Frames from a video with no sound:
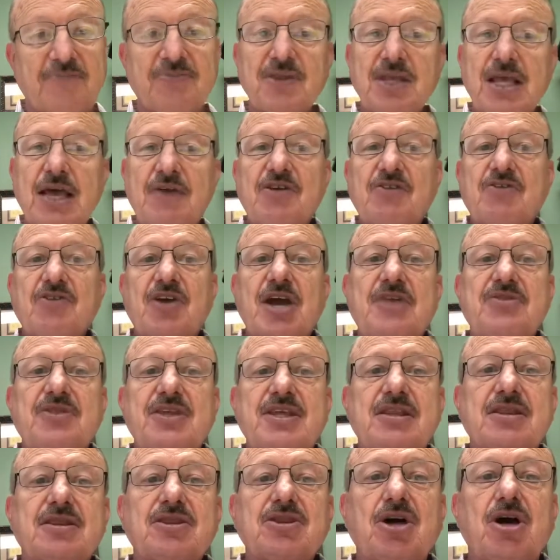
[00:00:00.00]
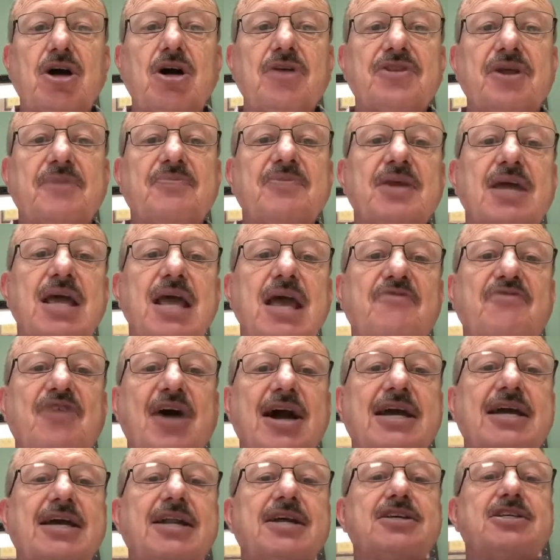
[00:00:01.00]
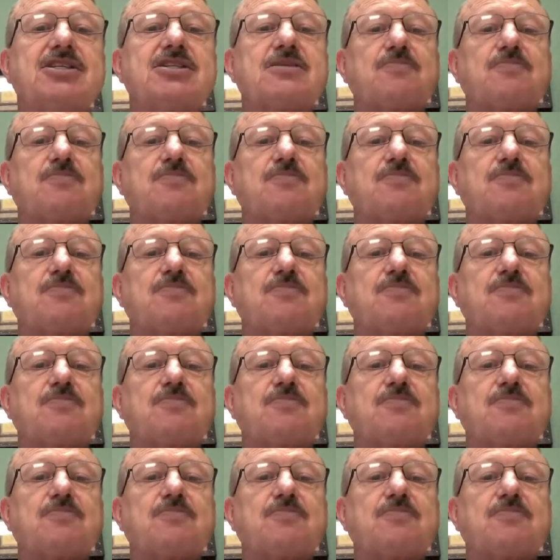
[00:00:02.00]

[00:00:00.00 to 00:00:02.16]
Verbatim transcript: Have you ever had the thought that if I could